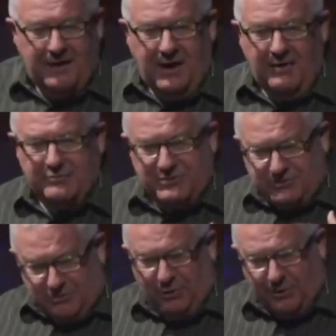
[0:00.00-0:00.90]
of the
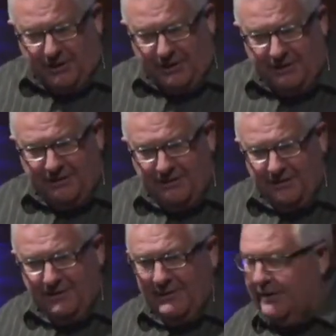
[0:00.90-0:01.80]
story
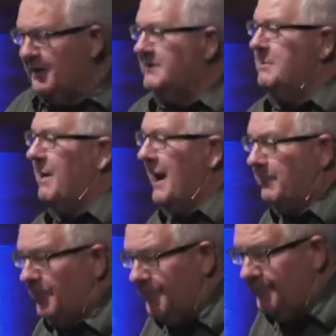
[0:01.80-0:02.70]
in the
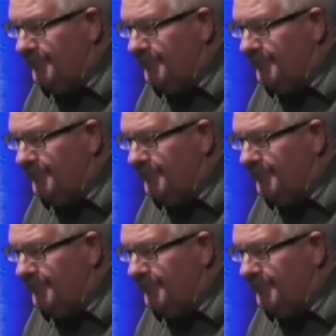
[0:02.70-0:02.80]
Bible.